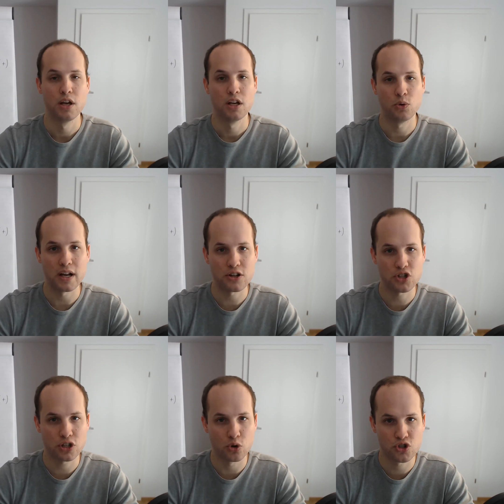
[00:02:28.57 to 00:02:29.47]
You want to
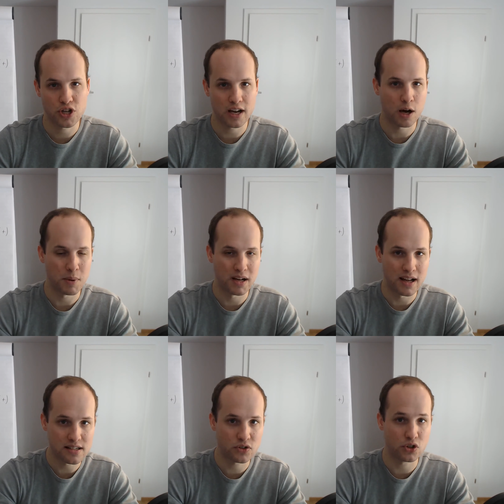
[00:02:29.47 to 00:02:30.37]
actually go check out my
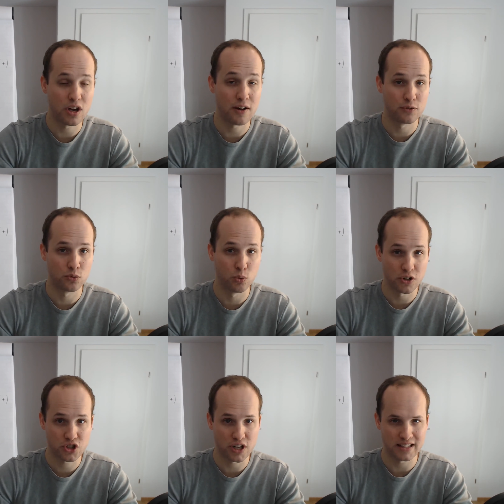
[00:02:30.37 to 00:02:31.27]
last video. I haven't
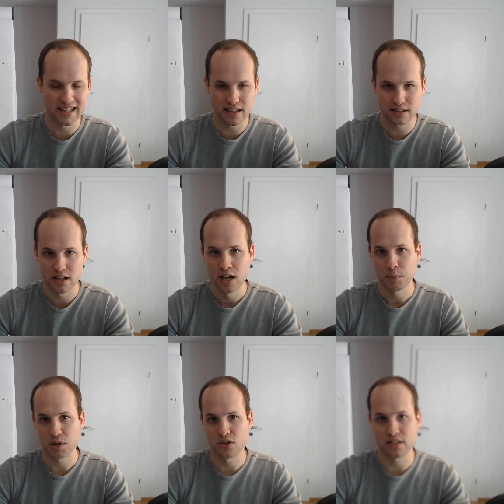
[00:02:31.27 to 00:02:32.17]
watched it yet,
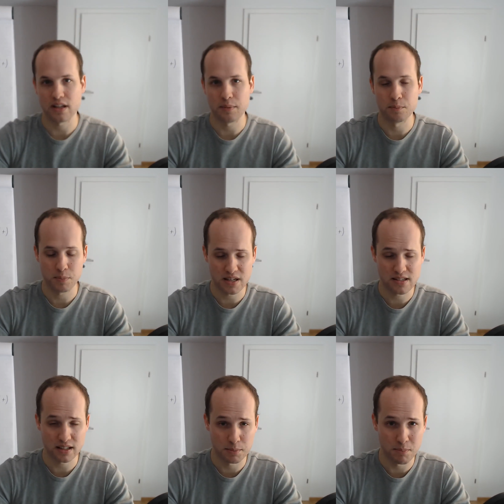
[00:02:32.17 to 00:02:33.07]
because it
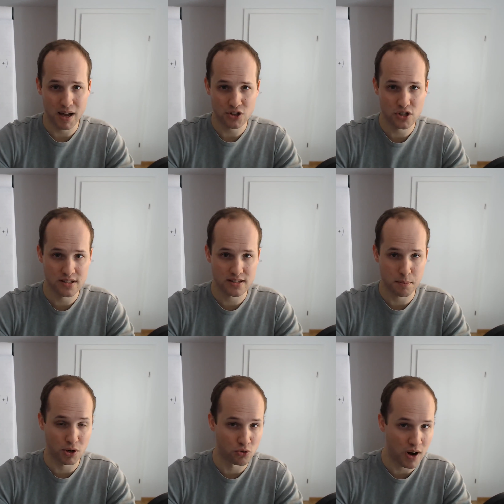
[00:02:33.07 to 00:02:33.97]
basically mentions the
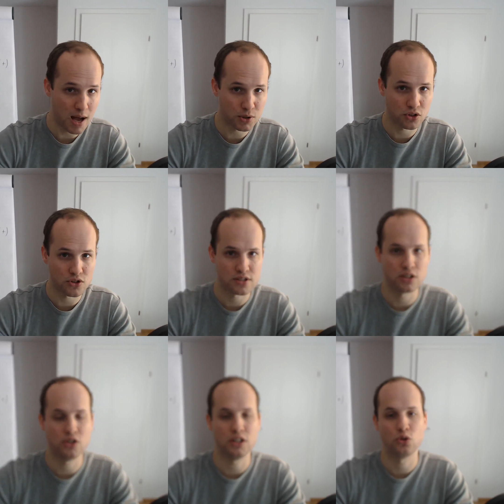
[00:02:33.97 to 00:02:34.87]
parameters that
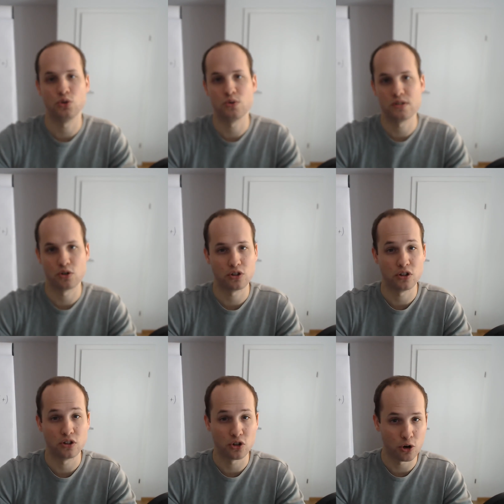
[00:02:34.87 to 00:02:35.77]
you need to use in order to
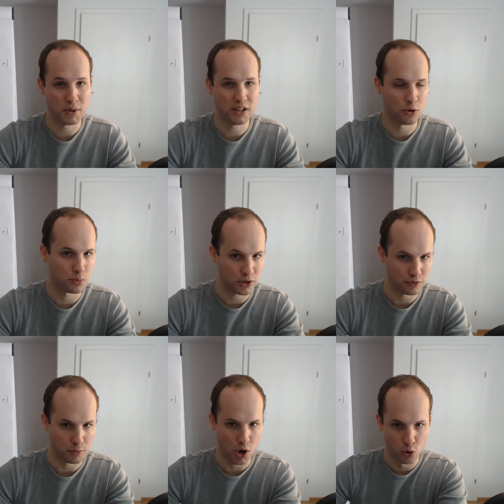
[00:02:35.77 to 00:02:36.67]
determine your
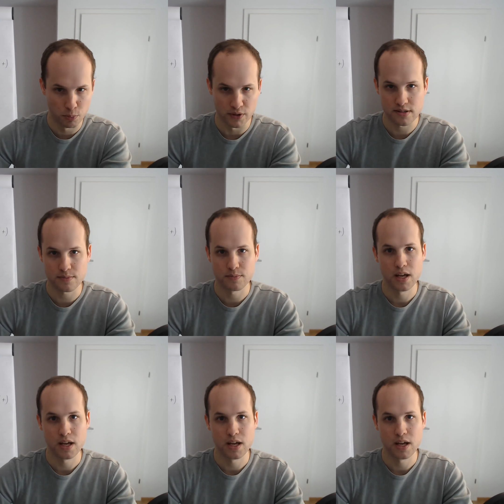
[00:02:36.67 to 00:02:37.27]
preflop opens.